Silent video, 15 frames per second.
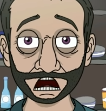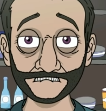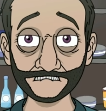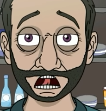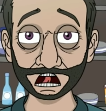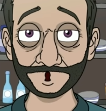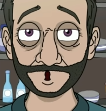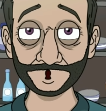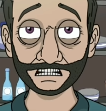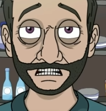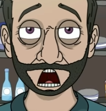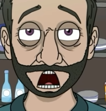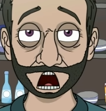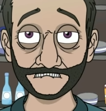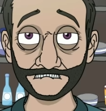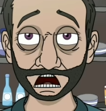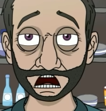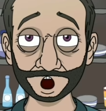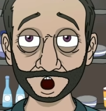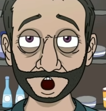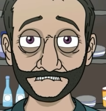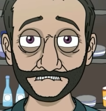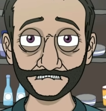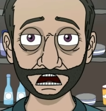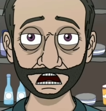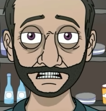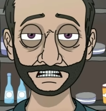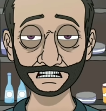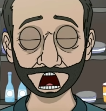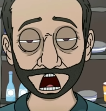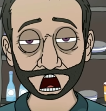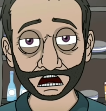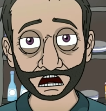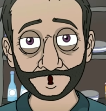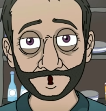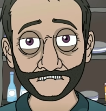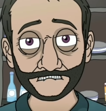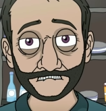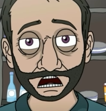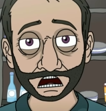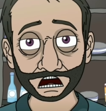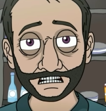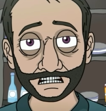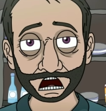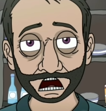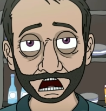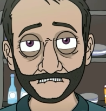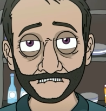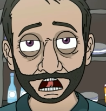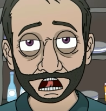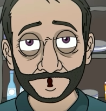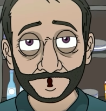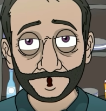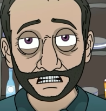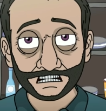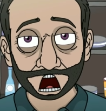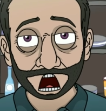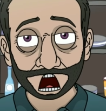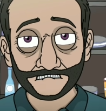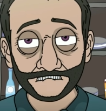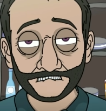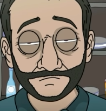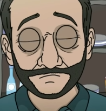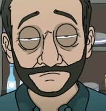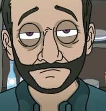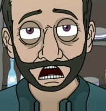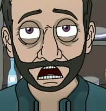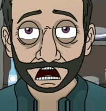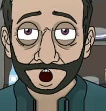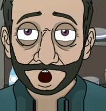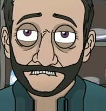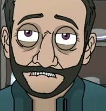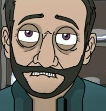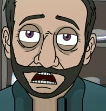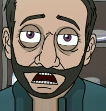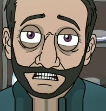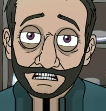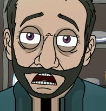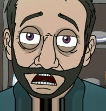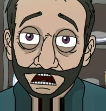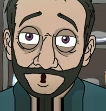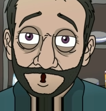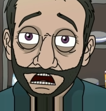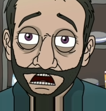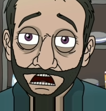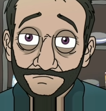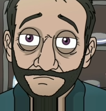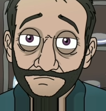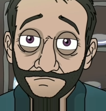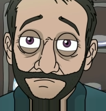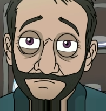Sir, I don't know what your problem is, but I'm one second away from calling the police. Get out of my truck!